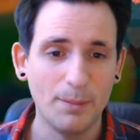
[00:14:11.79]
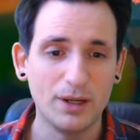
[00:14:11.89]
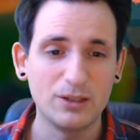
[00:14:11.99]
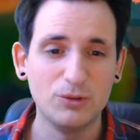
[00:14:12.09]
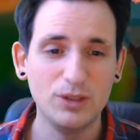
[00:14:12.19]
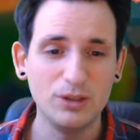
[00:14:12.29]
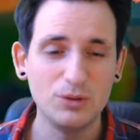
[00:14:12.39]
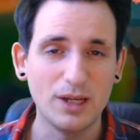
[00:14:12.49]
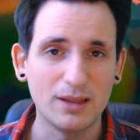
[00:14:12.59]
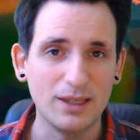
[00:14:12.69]
But you need
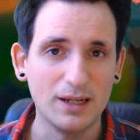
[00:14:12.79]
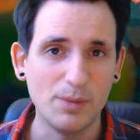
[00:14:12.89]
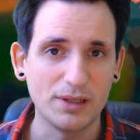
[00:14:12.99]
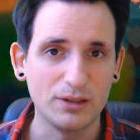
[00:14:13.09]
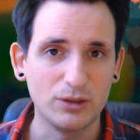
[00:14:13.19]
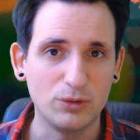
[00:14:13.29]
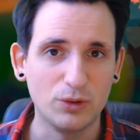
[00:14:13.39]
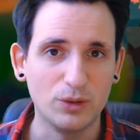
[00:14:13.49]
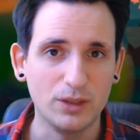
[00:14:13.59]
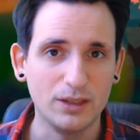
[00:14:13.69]
to get the elemental the
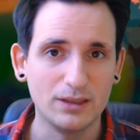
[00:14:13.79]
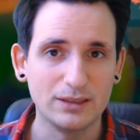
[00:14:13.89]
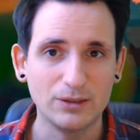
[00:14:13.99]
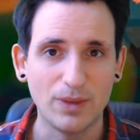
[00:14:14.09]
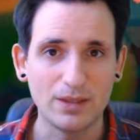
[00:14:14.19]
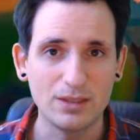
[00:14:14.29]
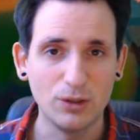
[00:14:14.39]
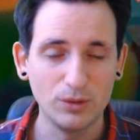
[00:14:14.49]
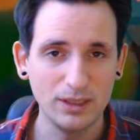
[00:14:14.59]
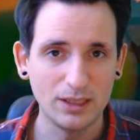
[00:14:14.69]
turn earlier, so that's the
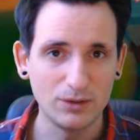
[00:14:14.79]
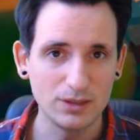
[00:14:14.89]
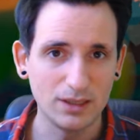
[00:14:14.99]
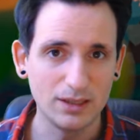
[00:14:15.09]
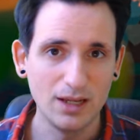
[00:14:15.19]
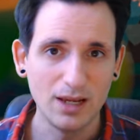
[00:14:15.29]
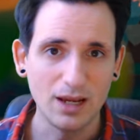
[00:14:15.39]
only downside.